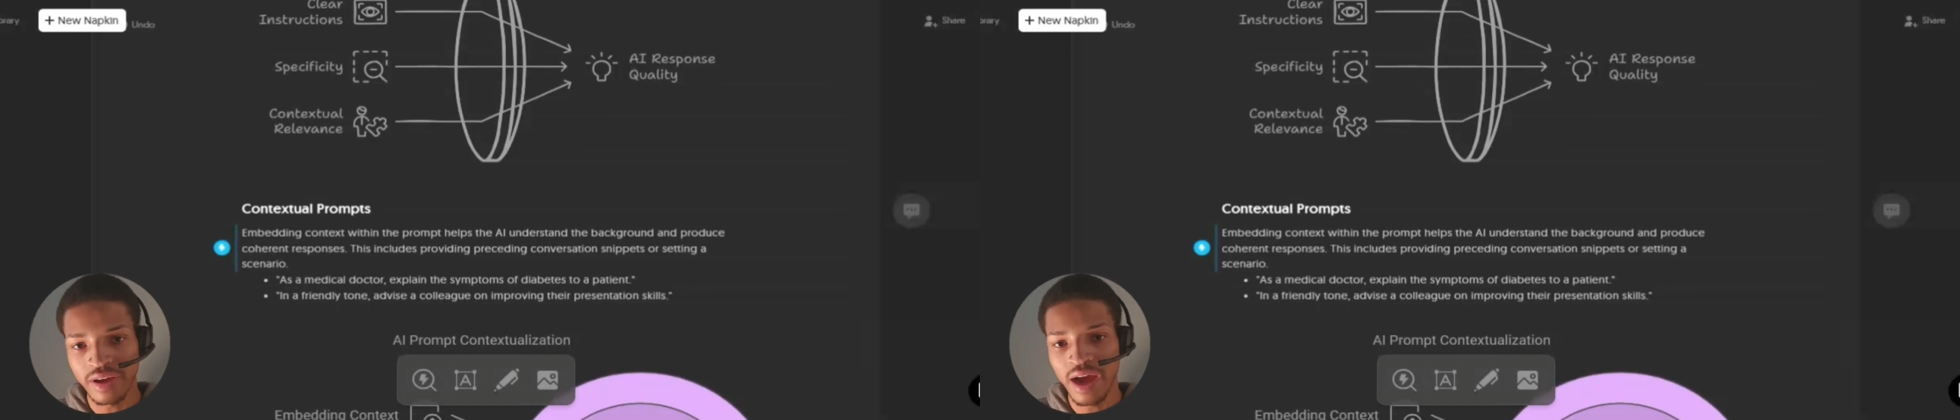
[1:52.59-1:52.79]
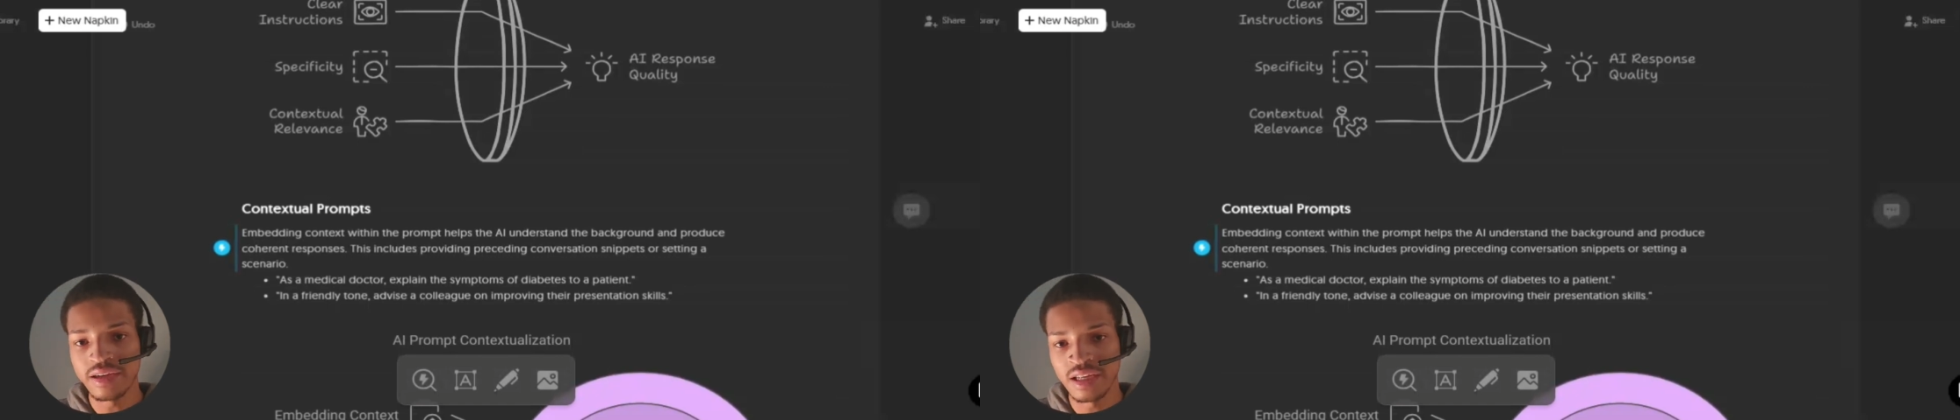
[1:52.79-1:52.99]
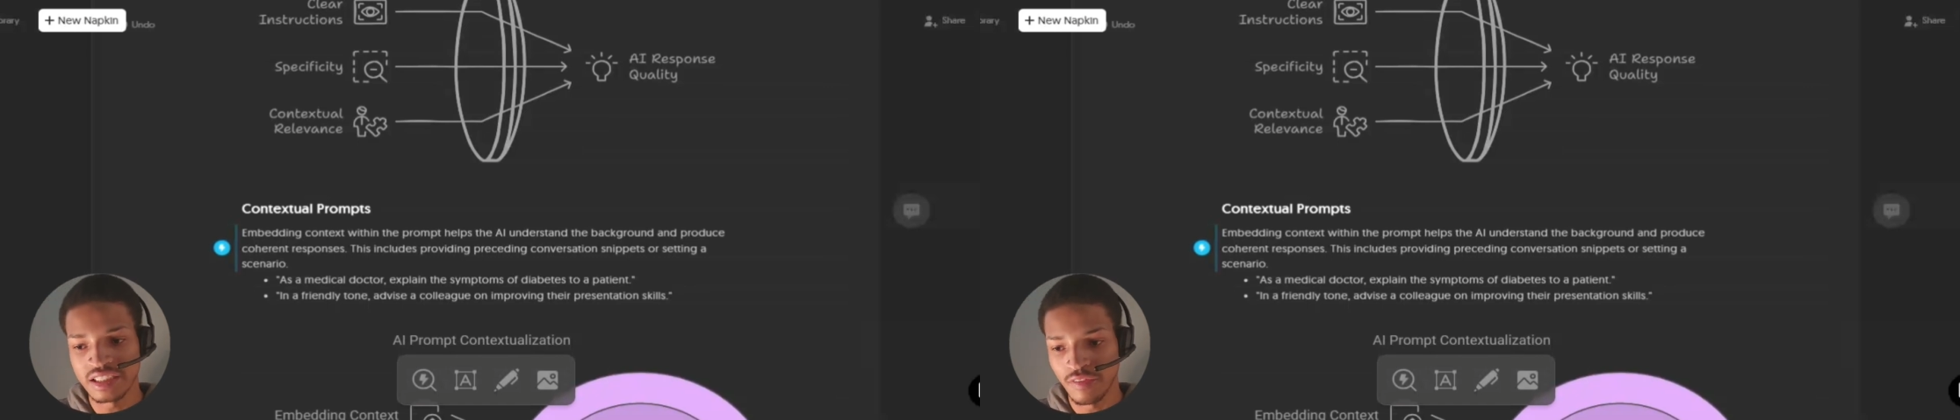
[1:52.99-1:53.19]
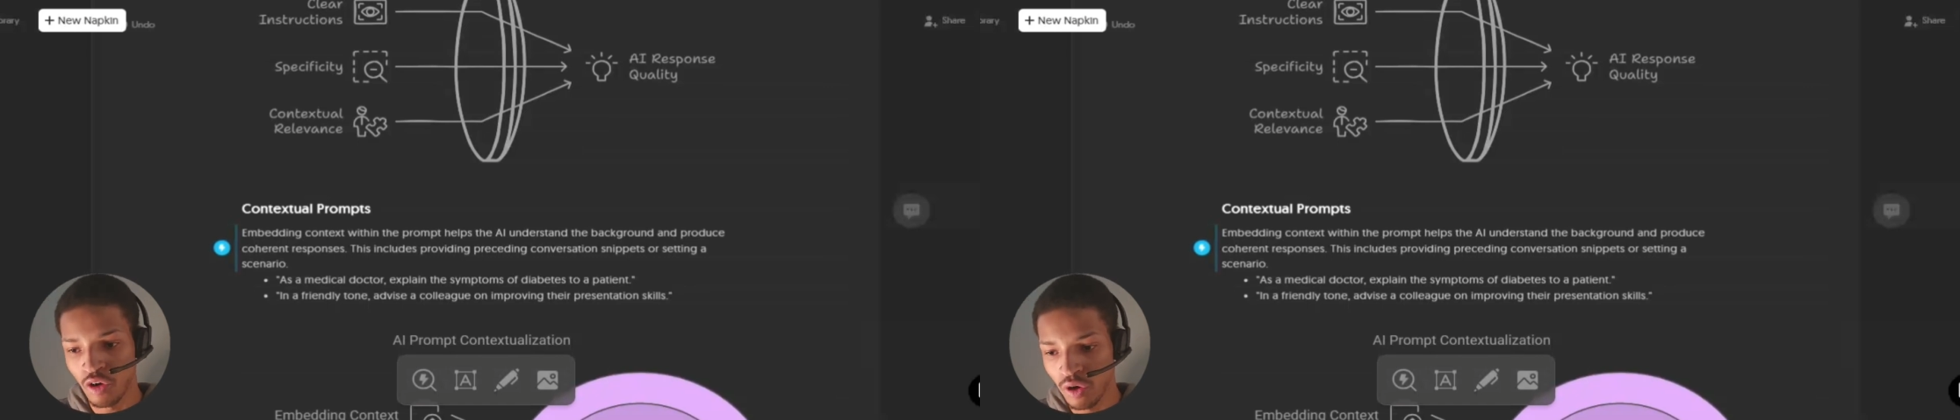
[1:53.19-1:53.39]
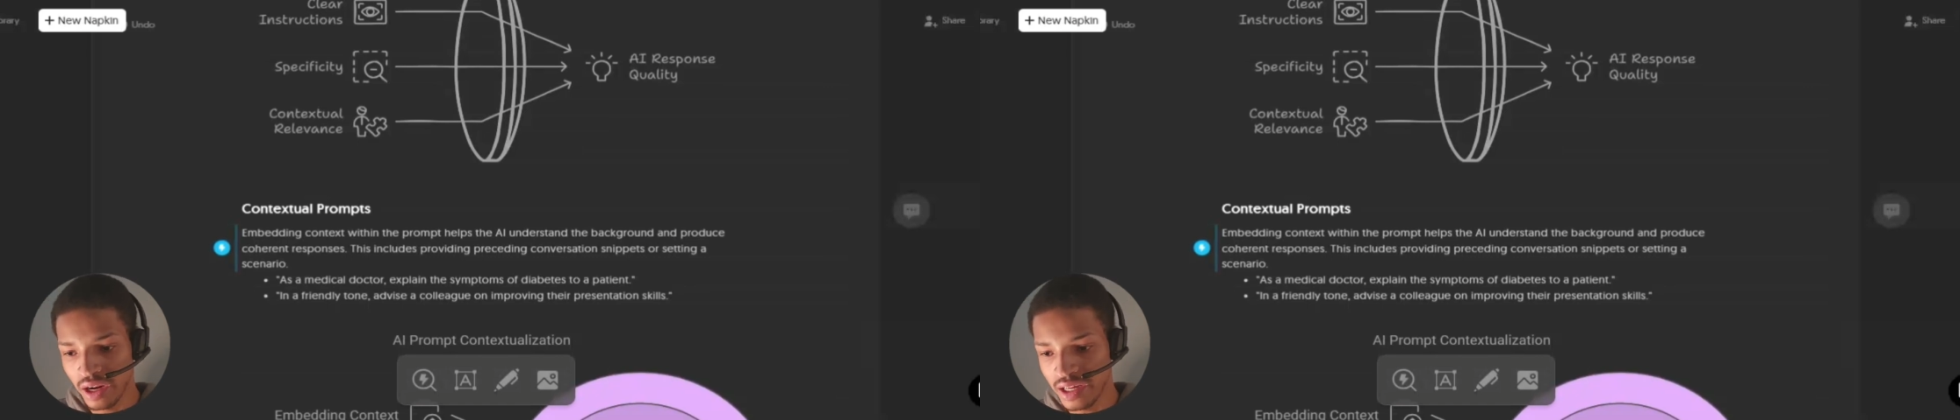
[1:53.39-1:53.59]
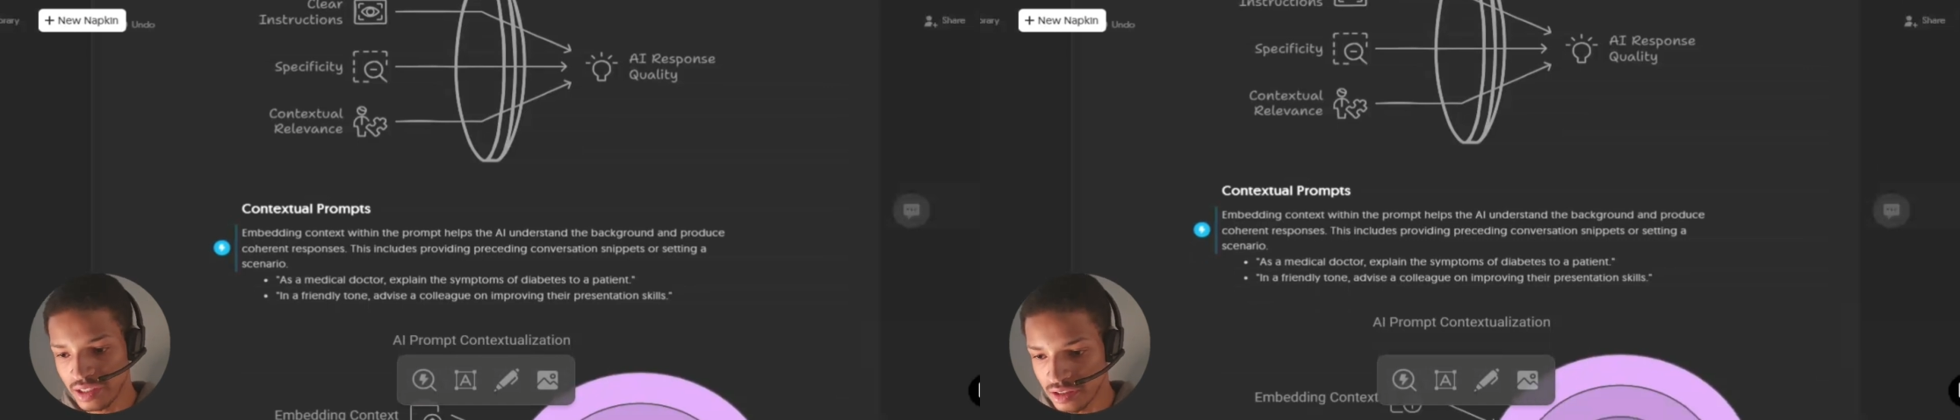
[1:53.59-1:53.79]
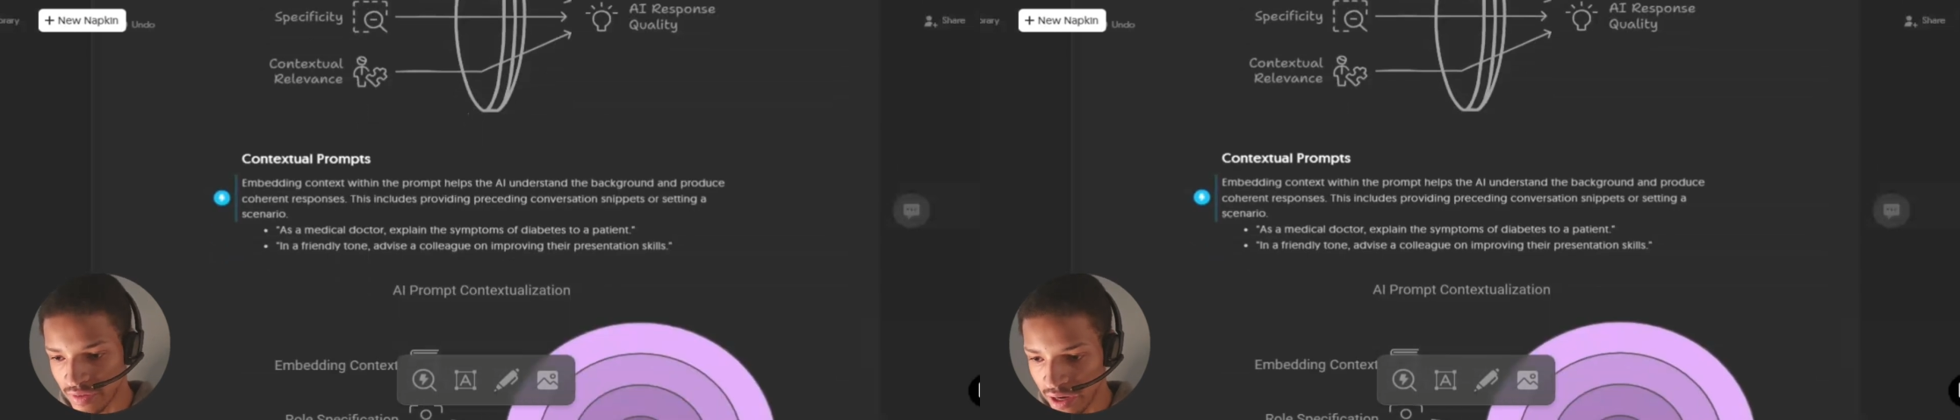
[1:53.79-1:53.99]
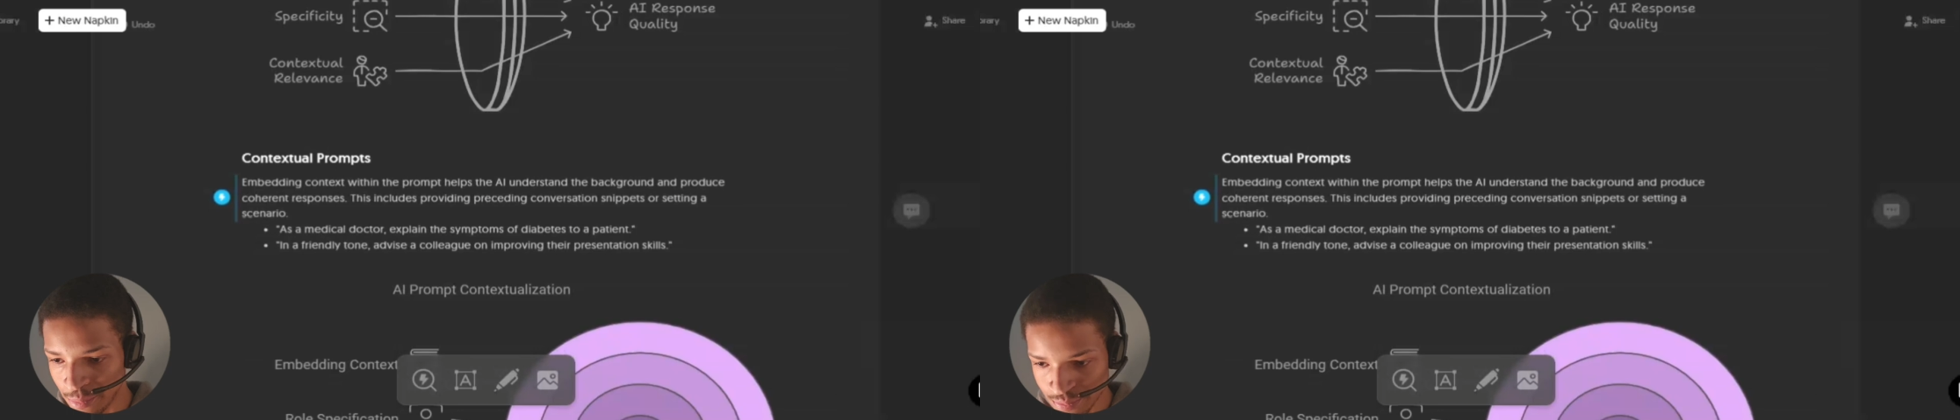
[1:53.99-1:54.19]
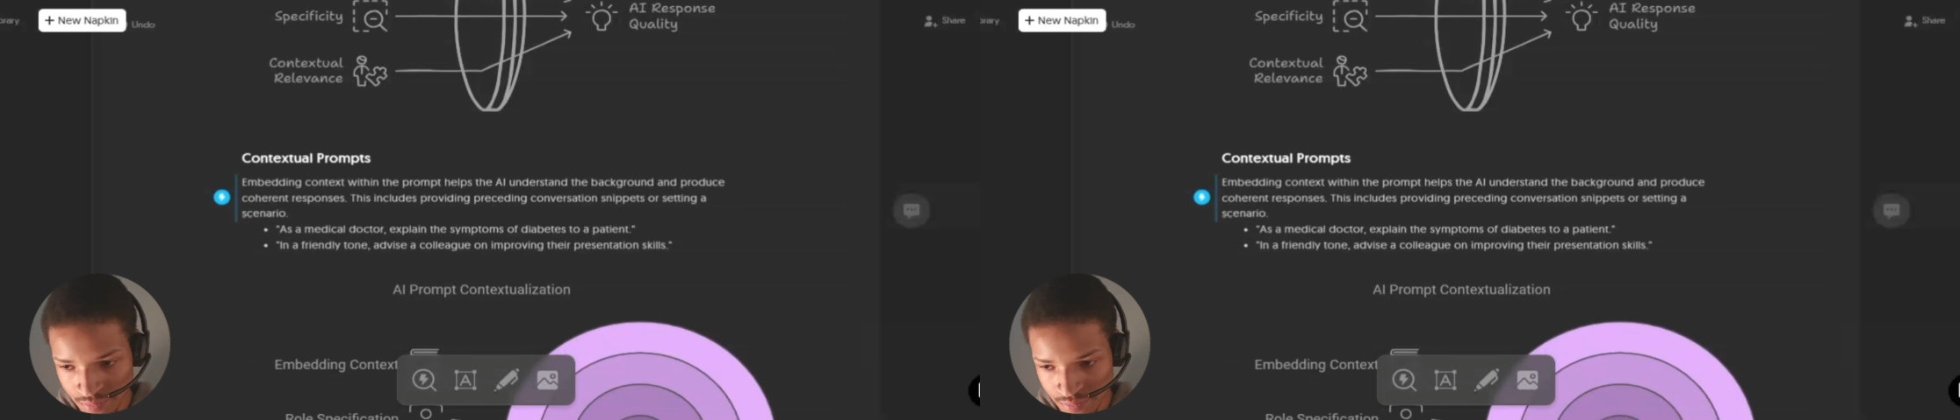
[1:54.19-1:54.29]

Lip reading: context of who it is, right?